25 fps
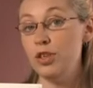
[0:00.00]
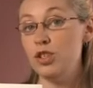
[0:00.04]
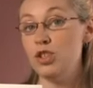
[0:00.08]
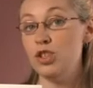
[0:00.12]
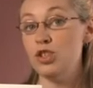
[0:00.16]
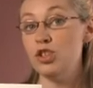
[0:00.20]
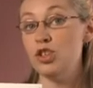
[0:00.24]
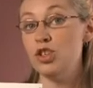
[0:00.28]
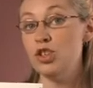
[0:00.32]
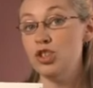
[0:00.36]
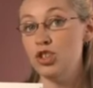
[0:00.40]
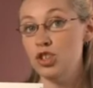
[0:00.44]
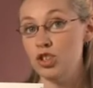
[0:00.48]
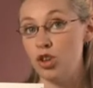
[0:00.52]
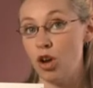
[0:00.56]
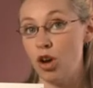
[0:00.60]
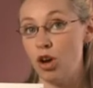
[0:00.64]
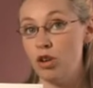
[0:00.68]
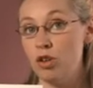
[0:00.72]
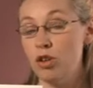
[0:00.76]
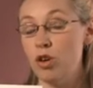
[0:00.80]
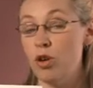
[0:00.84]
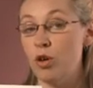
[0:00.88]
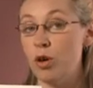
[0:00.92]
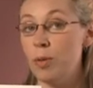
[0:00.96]
features a
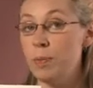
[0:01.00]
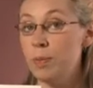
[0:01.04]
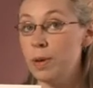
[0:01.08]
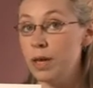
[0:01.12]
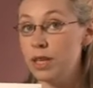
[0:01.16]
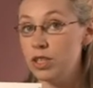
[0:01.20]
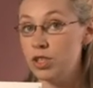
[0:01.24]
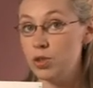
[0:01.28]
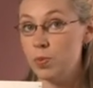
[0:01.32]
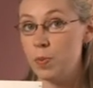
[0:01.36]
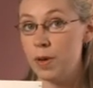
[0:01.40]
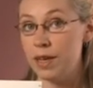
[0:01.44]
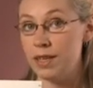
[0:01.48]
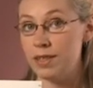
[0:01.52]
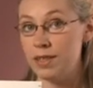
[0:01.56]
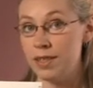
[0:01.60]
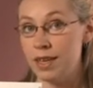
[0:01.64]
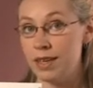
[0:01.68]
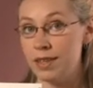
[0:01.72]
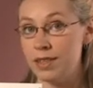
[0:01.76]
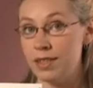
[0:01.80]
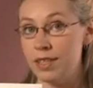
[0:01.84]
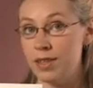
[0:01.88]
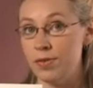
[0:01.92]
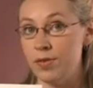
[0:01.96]
song or a
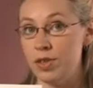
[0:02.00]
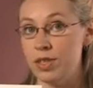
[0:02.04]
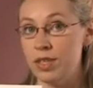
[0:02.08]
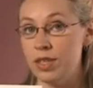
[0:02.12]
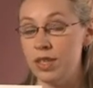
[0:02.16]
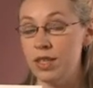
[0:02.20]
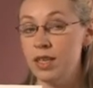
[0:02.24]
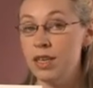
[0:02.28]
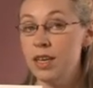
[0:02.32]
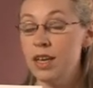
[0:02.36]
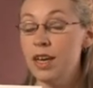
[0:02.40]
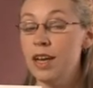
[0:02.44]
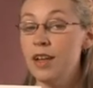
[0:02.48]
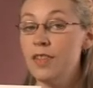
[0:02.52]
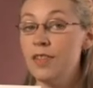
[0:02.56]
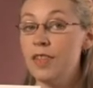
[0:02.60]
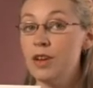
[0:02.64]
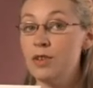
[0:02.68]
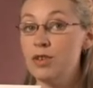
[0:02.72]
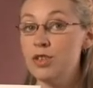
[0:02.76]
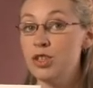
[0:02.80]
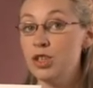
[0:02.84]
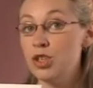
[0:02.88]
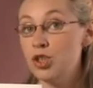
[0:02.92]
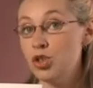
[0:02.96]
pitch-based activity,
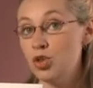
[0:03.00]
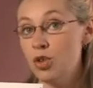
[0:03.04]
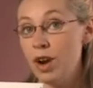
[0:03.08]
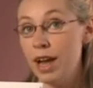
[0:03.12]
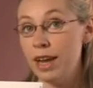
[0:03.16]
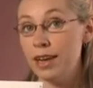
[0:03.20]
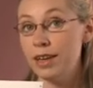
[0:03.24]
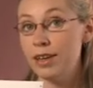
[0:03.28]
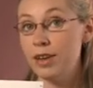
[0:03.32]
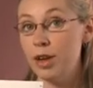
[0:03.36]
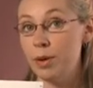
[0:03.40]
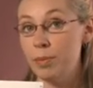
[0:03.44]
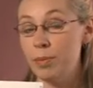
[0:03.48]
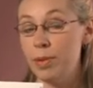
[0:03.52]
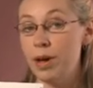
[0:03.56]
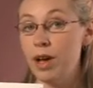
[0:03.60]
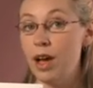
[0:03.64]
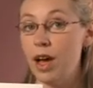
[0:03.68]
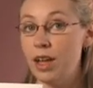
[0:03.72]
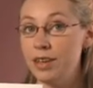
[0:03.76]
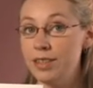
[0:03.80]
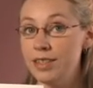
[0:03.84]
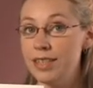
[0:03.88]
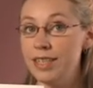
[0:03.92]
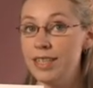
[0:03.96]
there is a track number
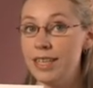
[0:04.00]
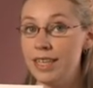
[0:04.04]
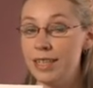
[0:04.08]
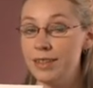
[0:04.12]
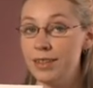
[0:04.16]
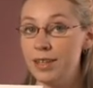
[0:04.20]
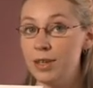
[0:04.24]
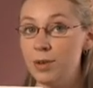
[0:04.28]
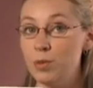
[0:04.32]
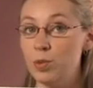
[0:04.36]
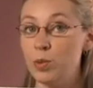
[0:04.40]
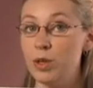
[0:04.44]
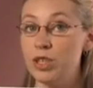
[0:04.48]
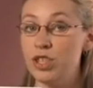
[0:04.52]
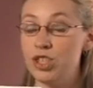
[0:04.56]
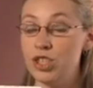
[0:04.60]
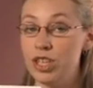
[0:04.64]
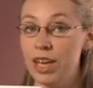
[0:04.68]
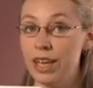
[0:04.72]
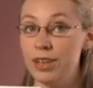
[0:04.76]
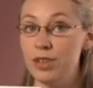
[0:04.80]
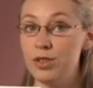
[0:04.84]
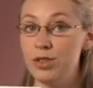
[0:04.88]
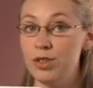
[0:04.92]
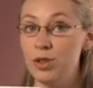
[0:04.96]
underneath it which
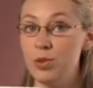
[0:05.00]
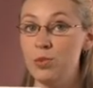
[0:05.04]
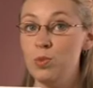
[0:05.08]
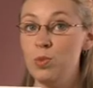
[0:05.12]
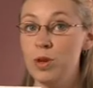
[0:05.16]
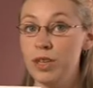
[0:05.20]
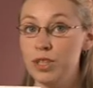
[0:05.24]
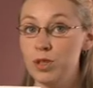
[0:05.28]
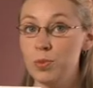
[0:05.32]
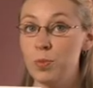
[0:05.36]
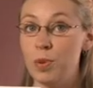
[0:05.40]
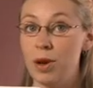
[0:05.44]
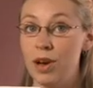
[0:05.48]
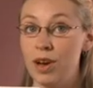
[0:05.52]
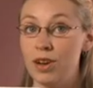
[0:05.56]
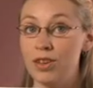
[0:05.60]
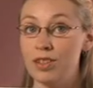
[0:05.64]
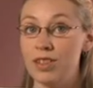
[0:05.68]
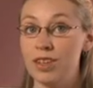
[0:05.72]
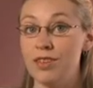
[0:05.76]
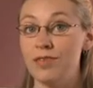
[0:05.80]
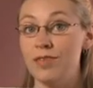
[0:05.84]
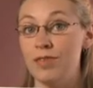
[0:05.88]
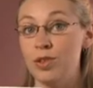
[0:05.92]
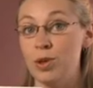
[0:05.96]
tells you which
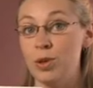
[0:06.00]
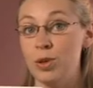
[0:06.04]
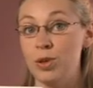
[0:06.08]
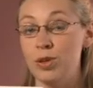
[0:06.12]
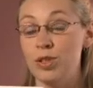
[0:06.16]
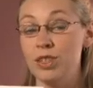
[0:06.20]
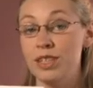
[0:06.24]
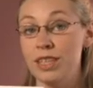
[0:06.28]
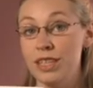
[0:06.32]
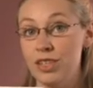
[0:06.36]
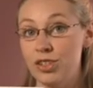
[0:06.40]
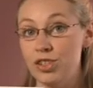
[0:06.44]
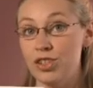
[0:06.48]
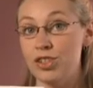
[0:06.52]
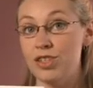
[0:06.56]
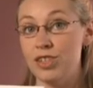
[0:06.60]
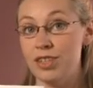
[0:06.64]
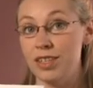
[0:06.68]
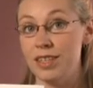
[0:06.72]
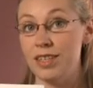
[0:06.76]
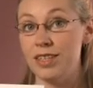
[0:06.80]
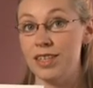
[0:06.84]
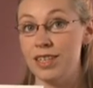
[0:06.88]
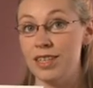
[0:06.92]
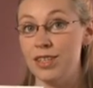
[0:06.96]
part of your teacher's
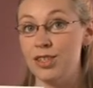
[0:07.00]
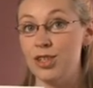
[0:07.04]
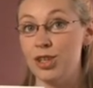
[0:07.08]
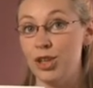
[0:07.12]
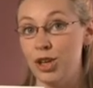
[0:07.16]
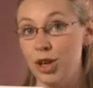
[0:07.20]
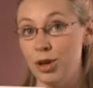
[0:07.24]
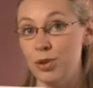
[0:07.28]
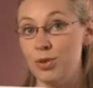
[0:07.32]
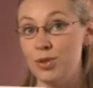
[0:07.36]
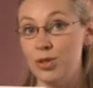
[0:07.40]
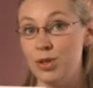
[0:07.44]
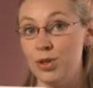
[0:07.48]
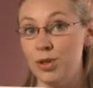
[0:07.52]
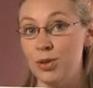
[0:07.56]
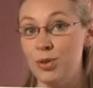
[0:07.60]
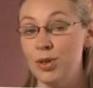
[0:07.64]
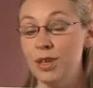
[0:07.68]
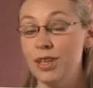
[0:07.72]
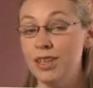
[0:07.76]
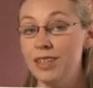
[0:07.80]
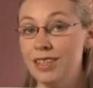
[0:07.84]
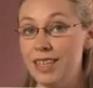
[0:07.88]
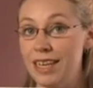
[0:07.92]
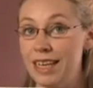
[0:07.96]
CD to go
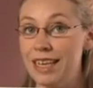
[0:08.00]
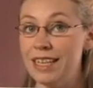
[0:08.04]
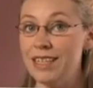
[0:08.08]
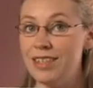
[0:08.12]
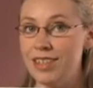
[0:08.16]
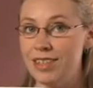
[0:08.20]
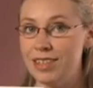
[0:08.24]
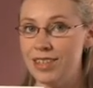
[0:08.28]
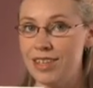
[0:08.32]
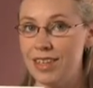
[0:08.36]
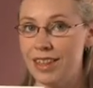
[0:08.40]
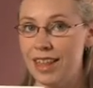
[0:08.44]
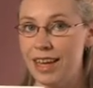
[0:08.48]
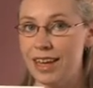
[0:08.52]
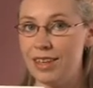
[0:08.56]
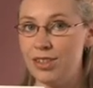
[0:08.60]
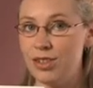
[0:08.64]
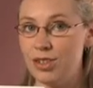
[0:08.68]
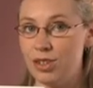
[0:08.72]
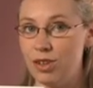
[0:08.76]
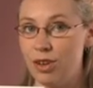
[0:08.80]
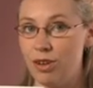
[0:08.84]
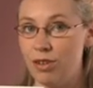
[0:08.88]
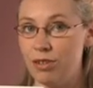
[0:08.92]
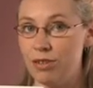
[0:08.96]
to listen to
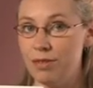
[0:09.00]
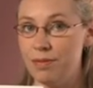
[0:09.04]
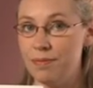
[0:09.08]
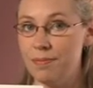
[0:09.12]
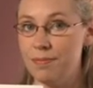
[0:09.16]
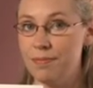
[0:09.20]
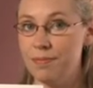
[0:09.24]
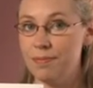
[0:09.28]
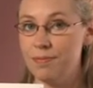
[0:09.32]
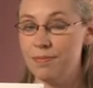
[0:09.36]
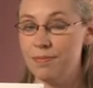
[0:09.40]
that song.